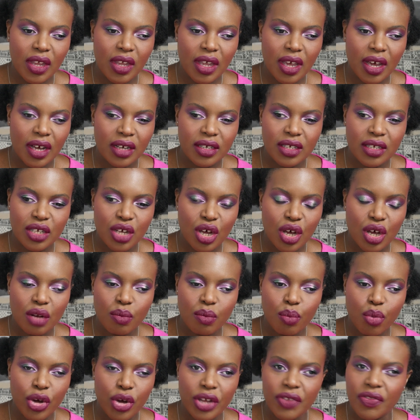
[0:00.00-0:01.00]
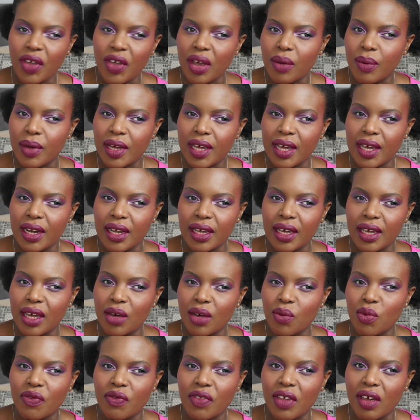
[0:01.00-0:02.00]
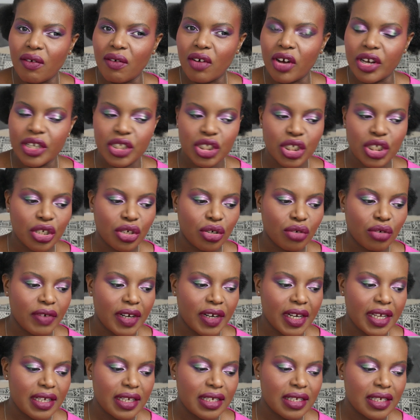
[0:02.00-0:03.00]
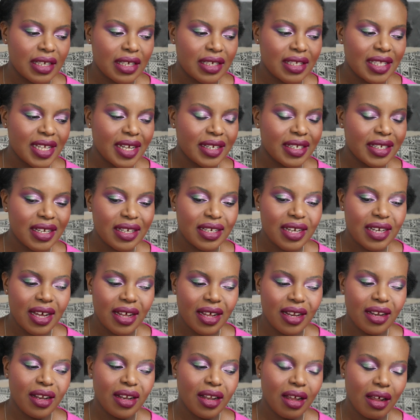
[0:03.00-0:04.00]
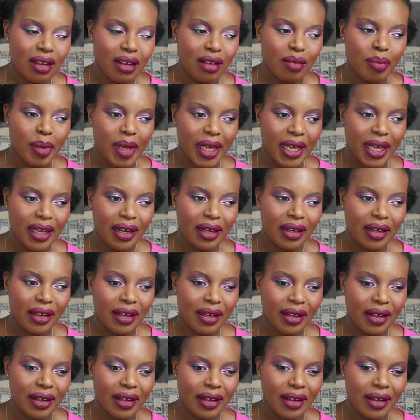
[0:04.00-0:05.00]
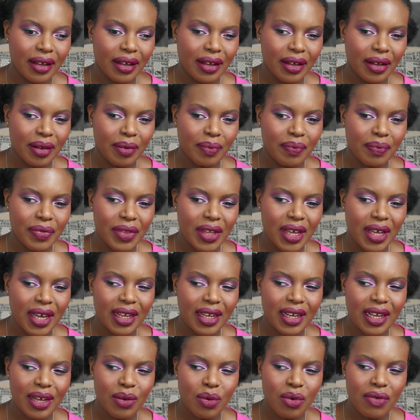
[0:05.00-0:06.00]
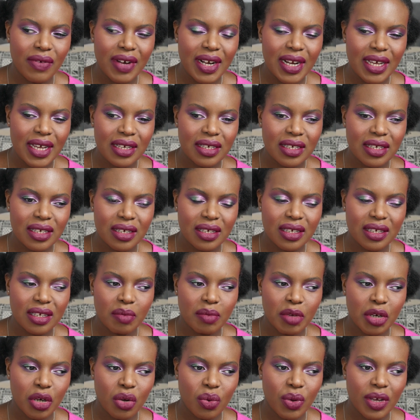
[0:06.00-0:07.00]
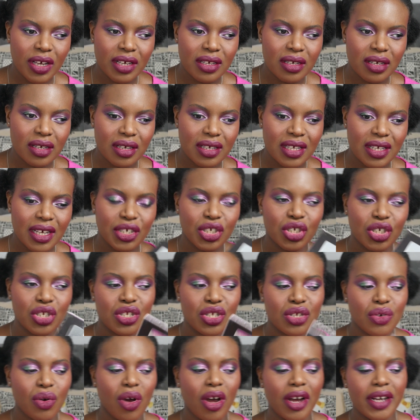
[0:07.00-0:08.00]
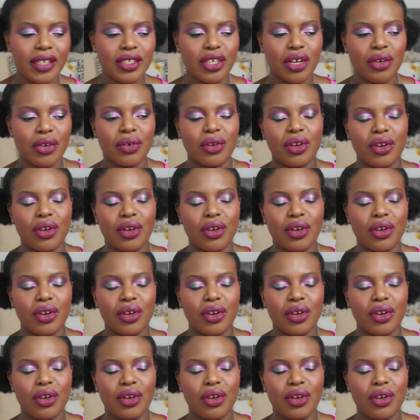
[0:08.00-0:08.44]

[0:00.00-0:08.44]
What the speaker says: at a certain point they were killing it with their eyeshadow releases. They did lull a bit, and they were releasing some in quick succession. So I don't